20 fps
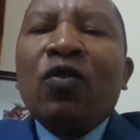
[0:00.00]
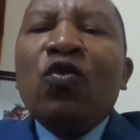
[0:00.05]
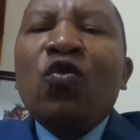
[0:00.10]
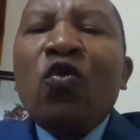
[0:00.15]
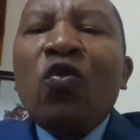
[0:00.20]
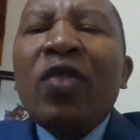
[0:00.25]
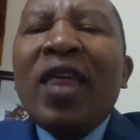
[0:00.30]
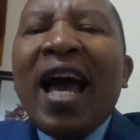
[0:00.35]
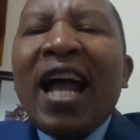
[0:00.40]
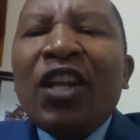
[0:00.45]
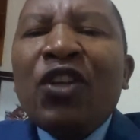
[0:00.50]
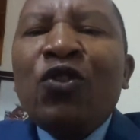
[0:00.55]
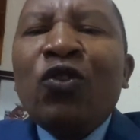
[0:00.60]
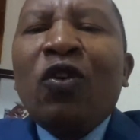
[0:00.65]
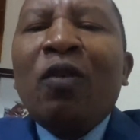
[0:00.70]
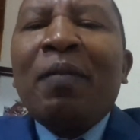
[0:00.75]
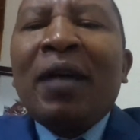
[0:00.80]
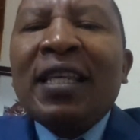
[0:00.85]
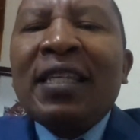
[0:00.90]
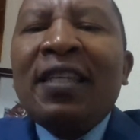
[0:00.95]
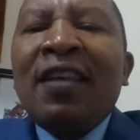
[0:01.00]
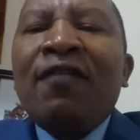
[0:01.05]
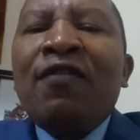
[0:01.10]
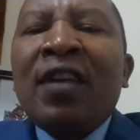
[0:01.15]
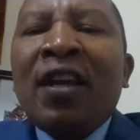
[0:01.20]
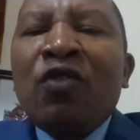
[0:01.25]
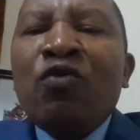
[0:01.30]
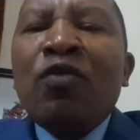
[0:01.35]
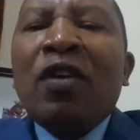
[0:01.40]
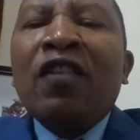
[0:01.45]
do that job as if
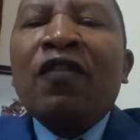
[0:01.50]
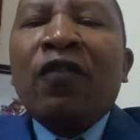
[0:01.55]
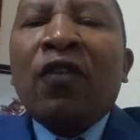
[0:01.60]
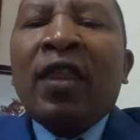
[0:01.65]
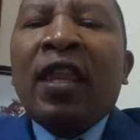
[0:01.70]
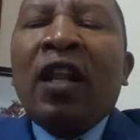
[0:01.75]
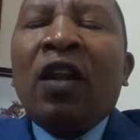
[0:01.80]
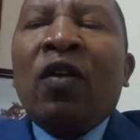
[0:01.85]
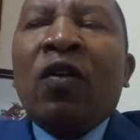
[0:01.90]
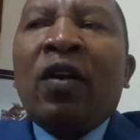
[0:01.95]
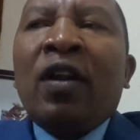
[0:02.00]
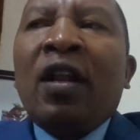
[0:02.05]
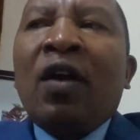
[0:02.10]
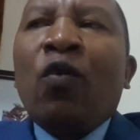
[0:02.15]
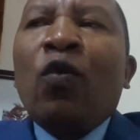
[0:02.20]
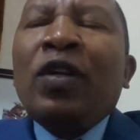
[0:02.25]
you're doing for the Lord.